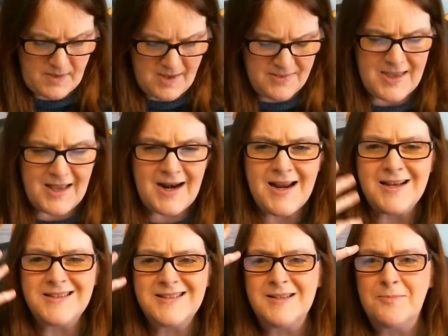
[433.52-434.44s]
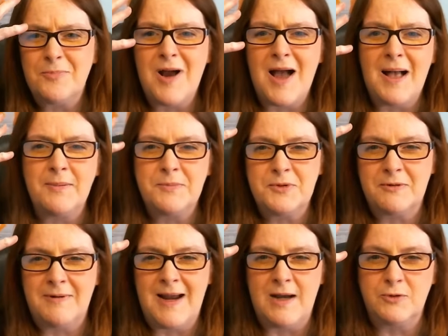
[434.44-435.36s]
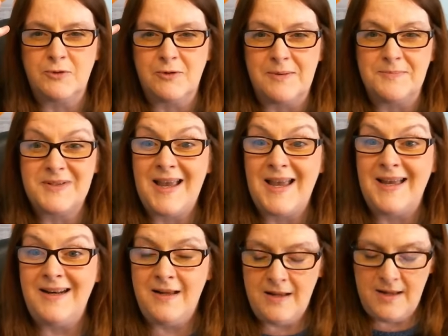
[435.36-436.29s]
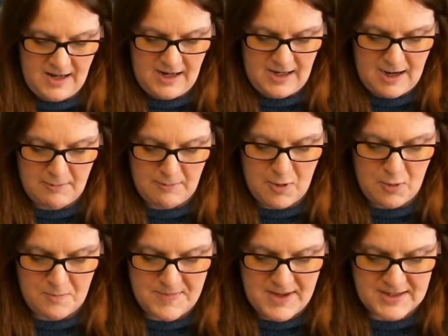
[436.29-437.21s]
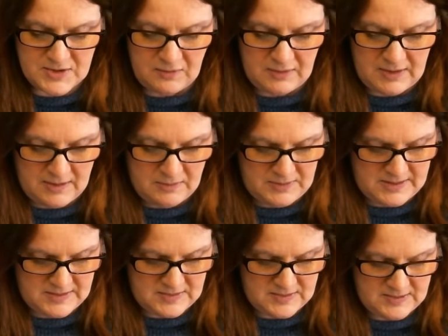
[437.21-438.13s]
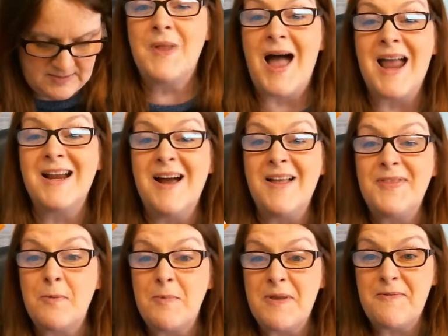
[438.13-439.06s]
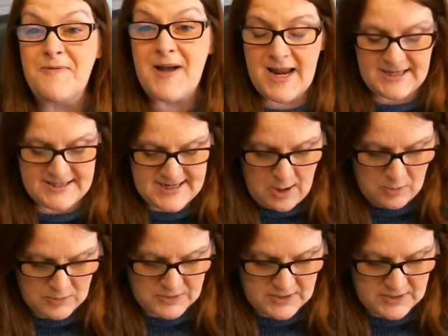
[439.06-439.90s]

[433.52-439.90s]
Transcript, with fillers: And then I got some problems around Trump's head, and I wrote mental illness. I got that we find out